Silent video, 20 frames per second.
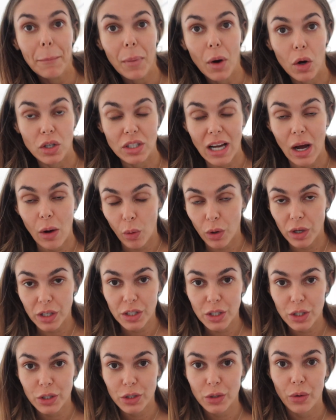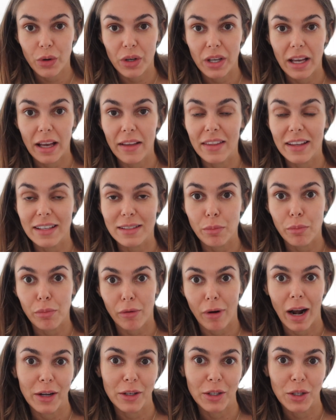but I wanted to show you this
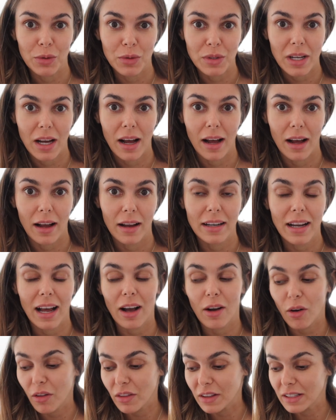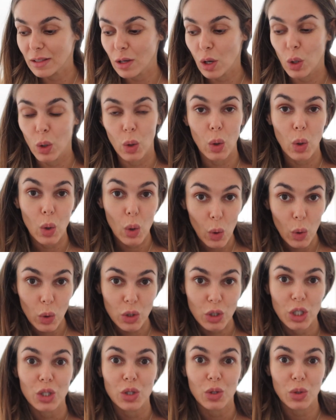brand new tan. I got this
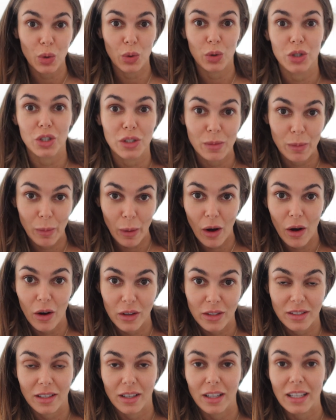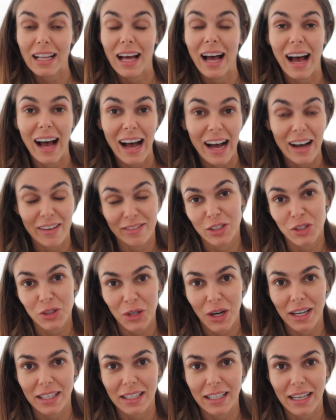gorgeous, gorgeous parcel. I haven't
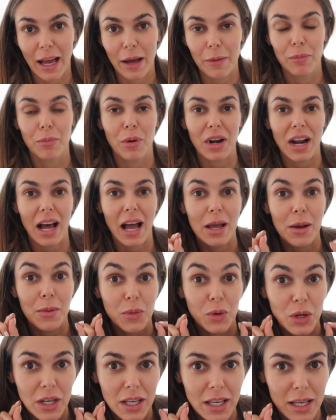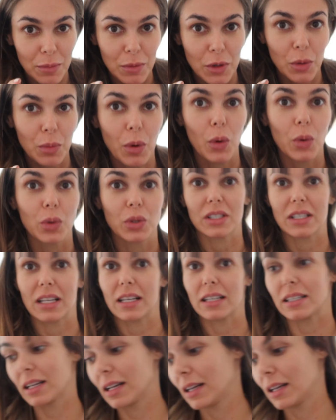tried it yet, but I am going to keep you posted.